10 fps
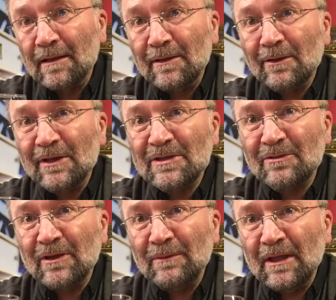Nice
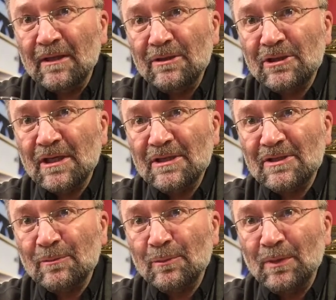creamy
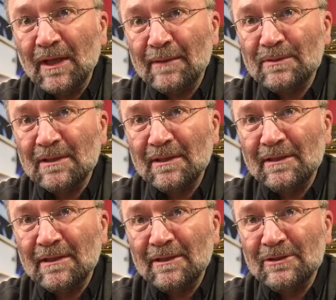cheese, be absolutely
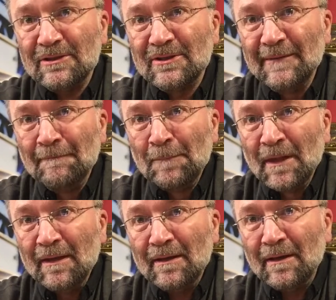delicious.
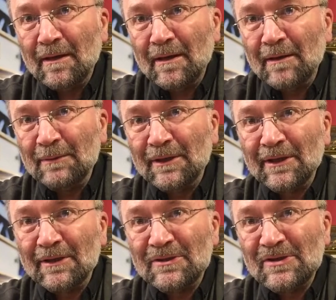I'm going to
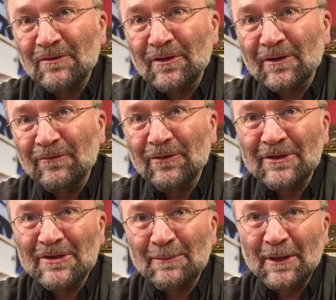go and see if I can
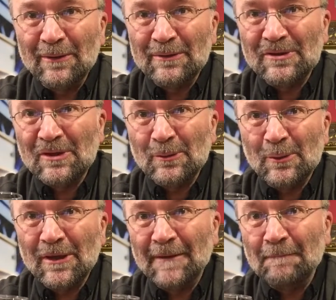find some now. So,
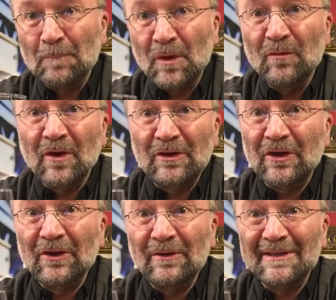Nouveau
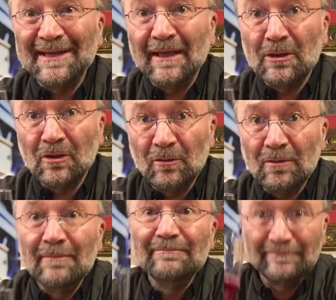Day, take two.
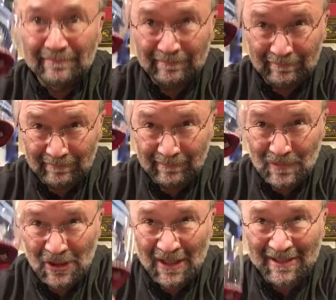
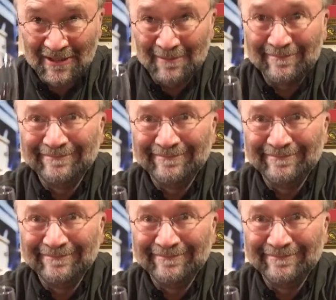Cheers.